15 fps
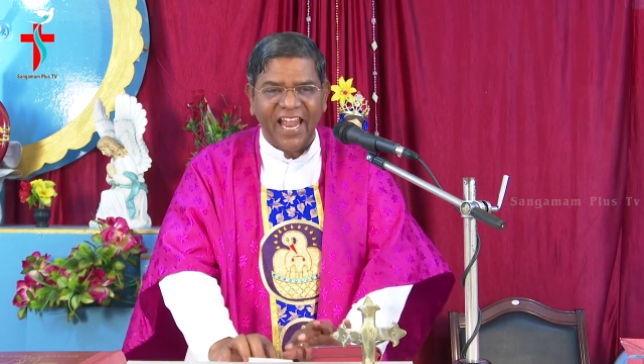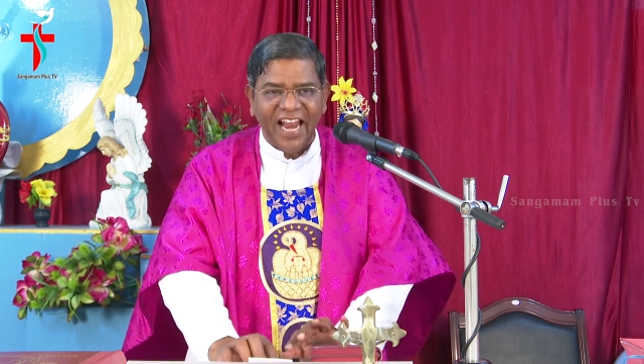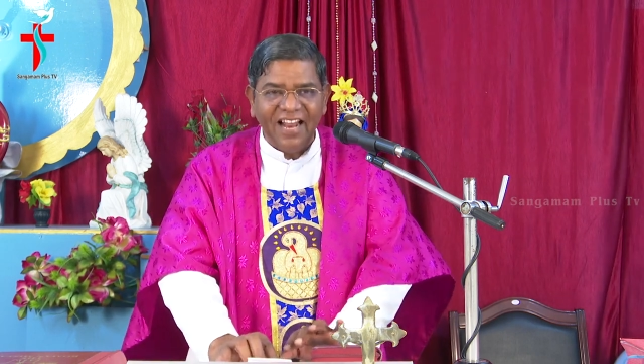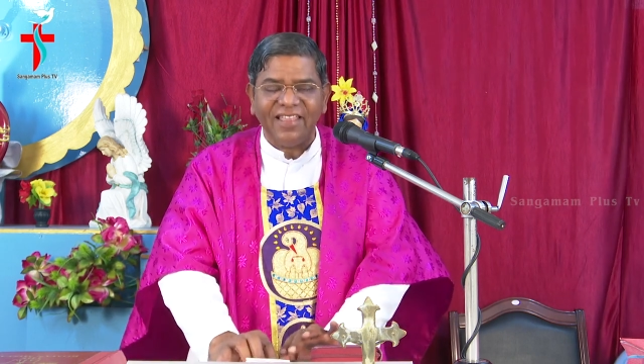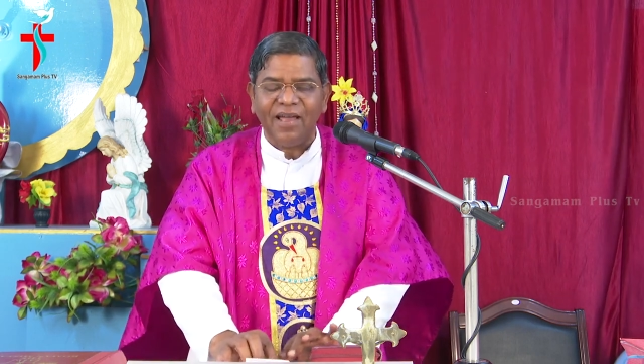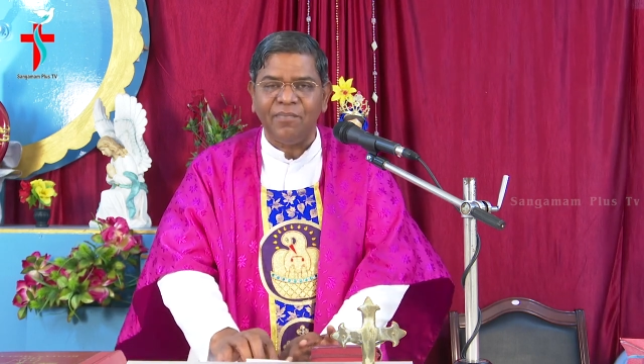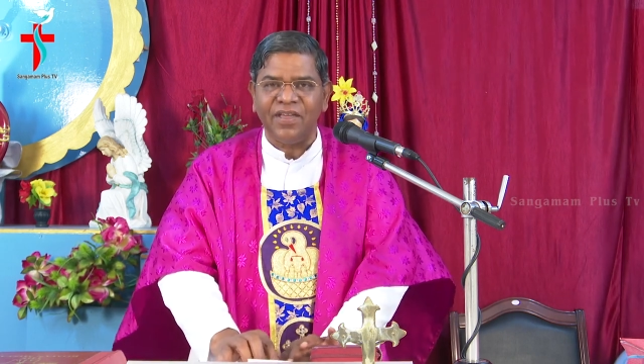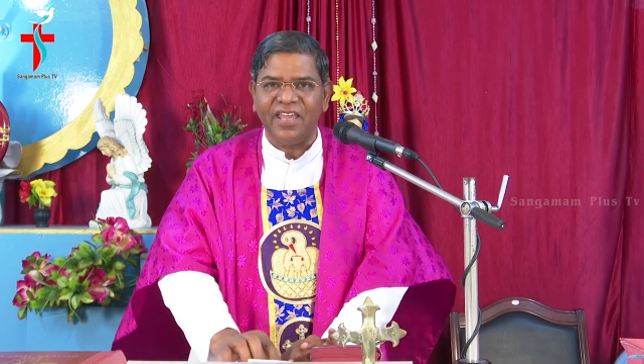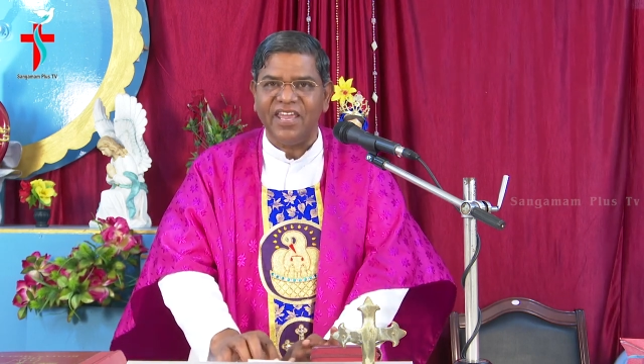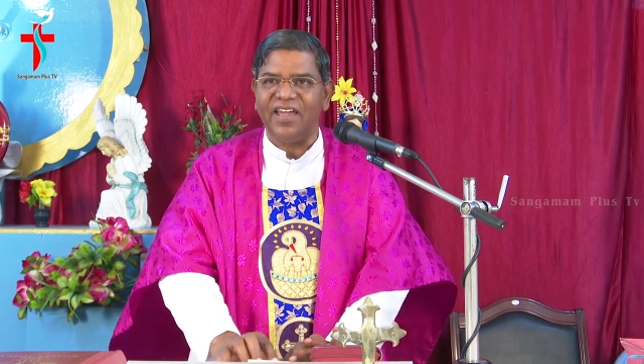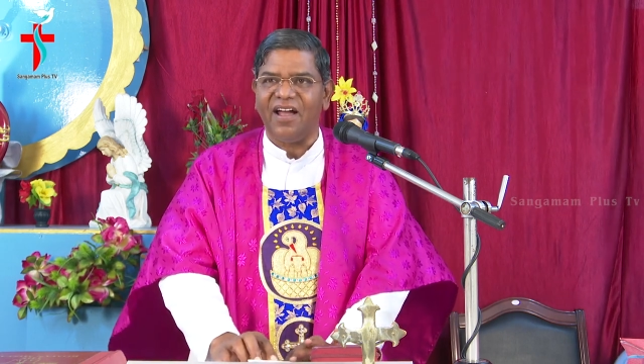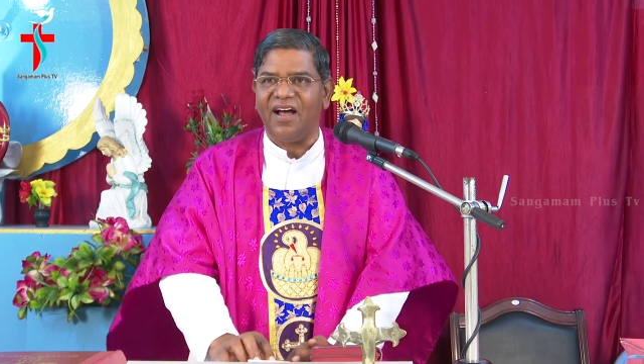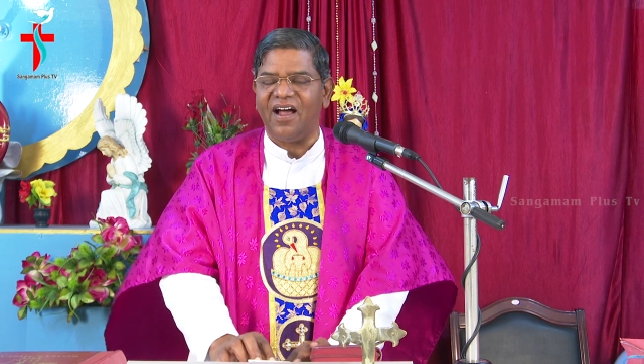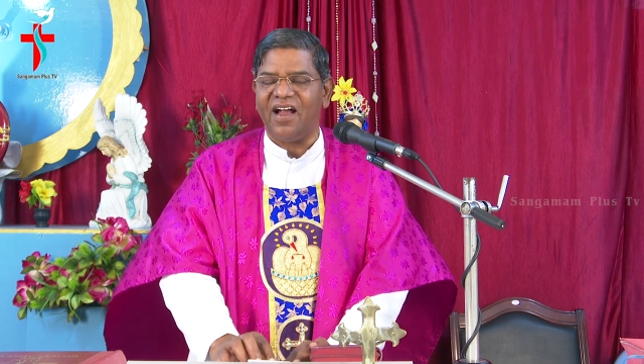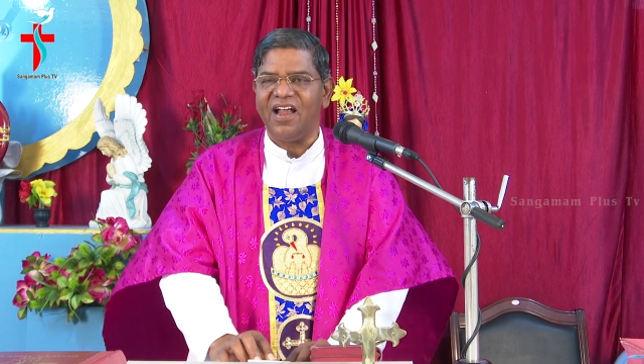kill them
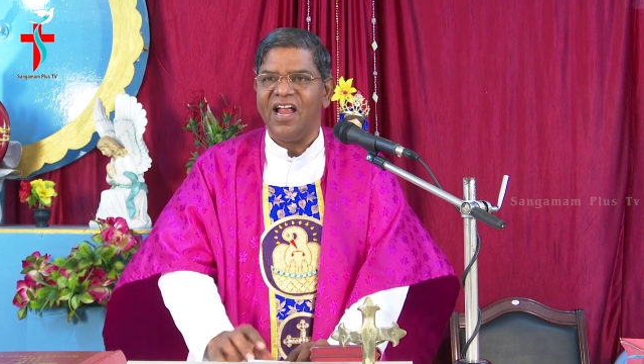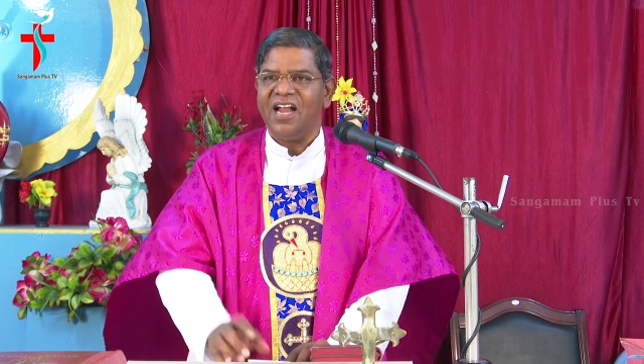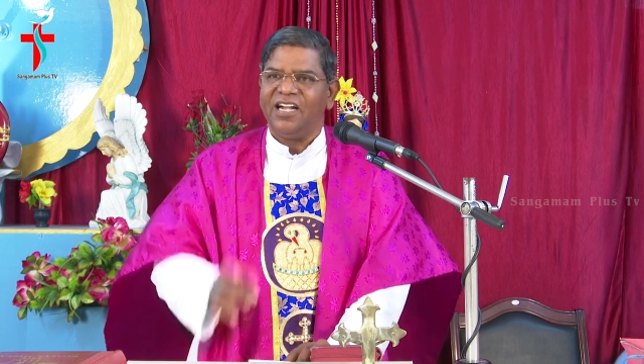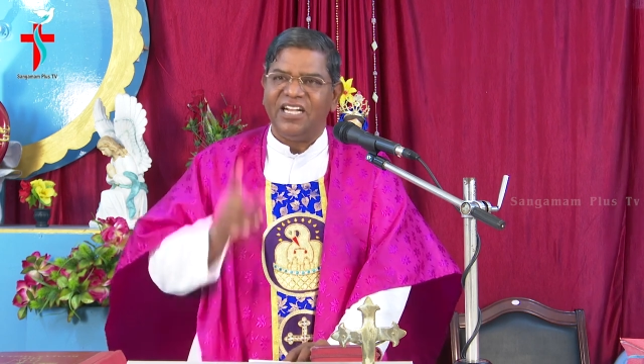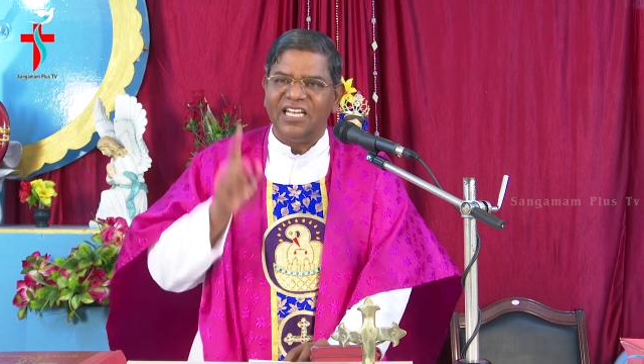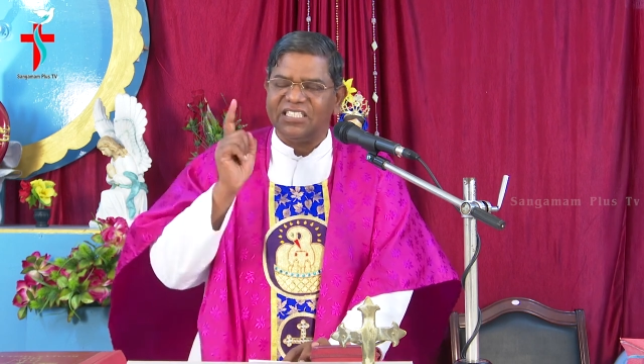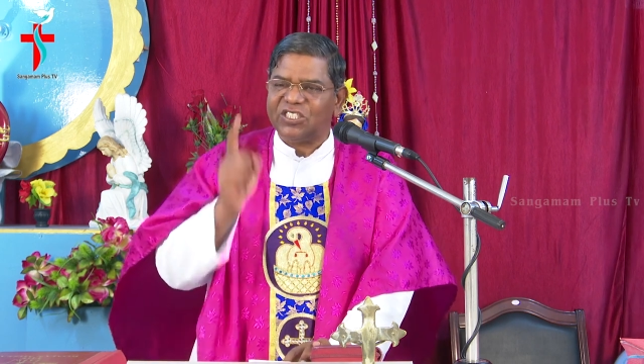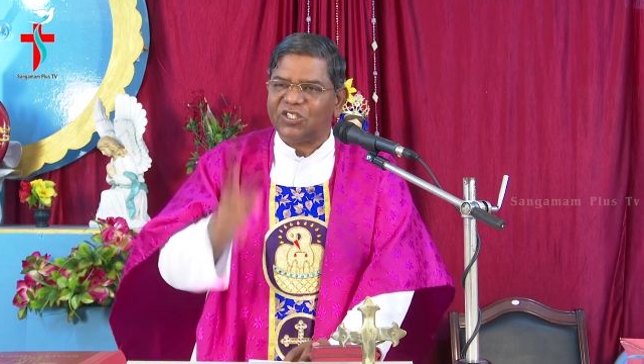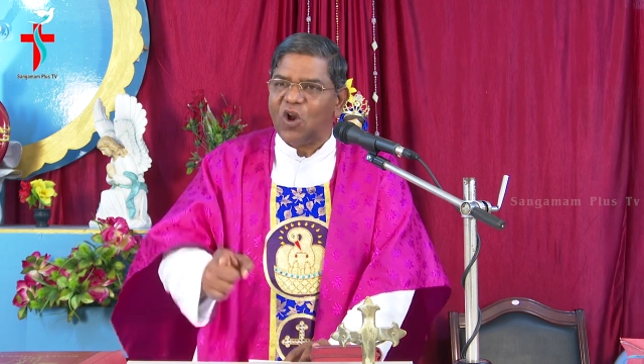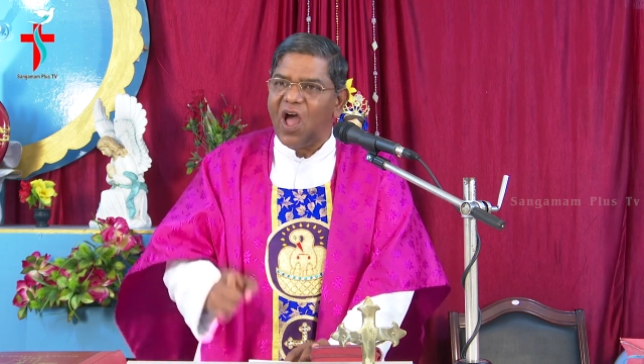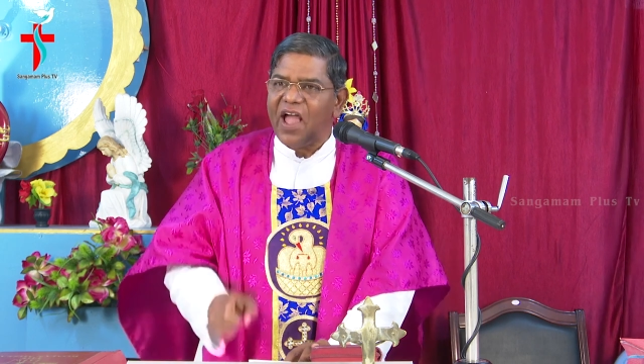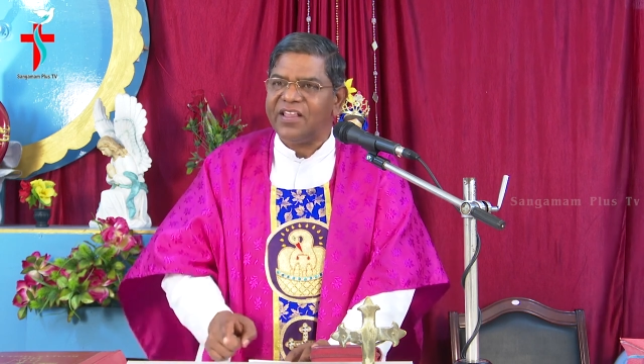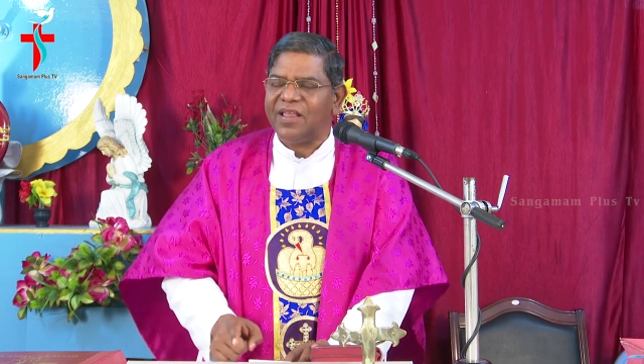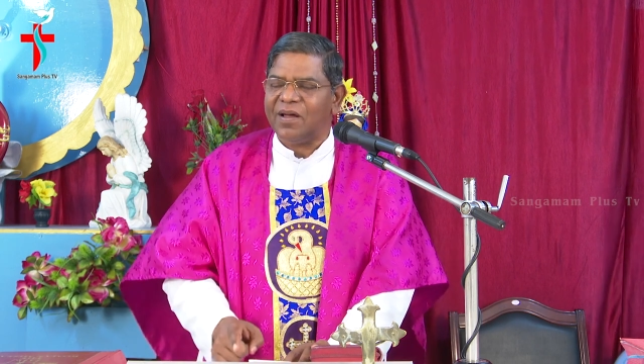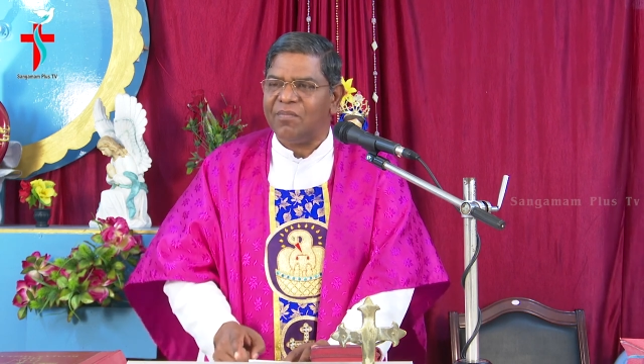here,
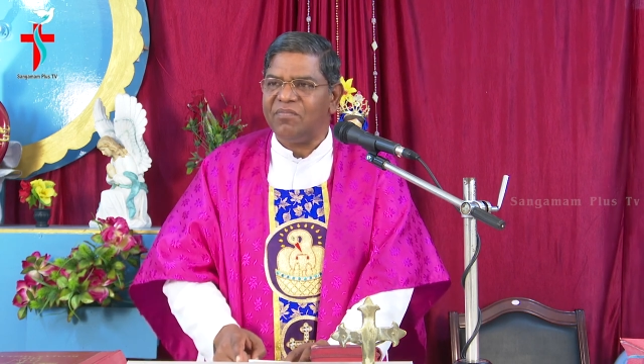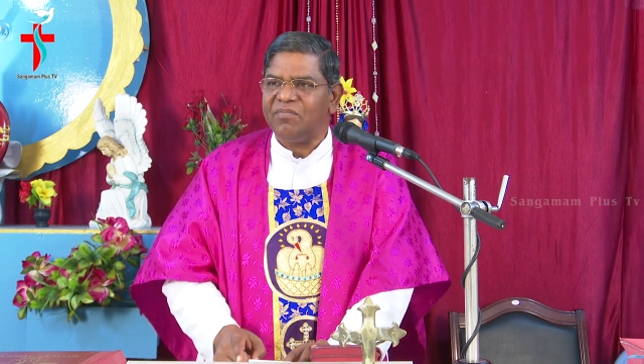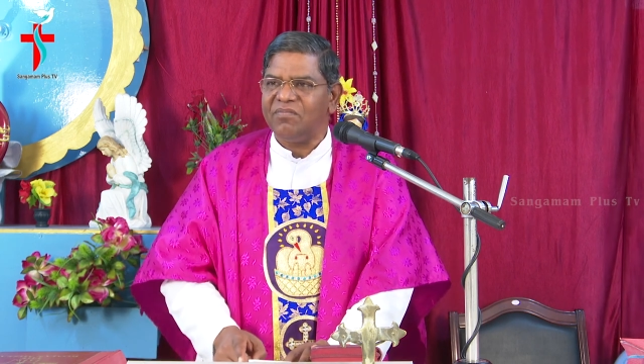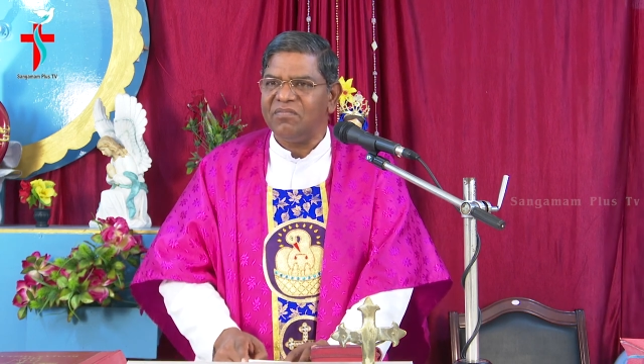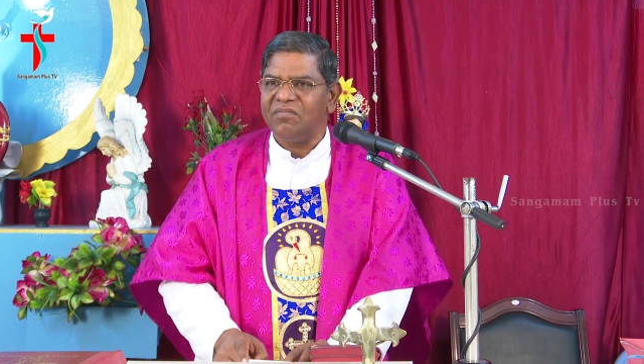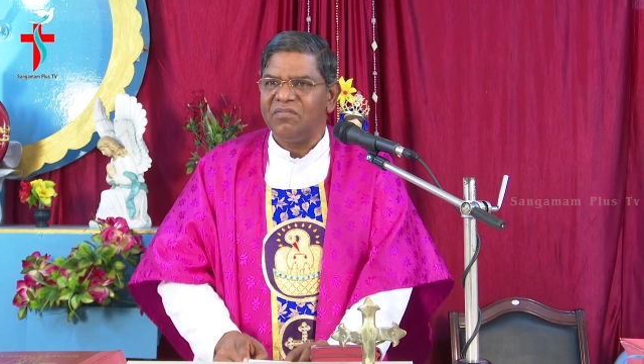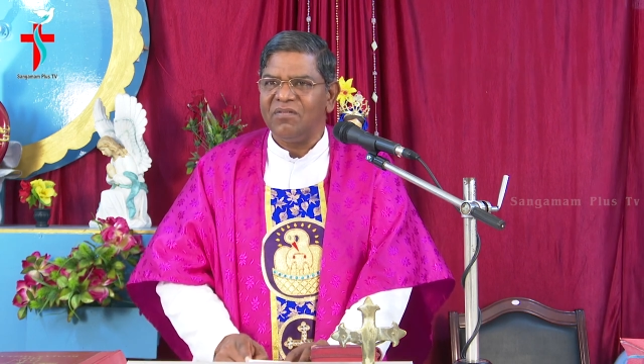destroy them,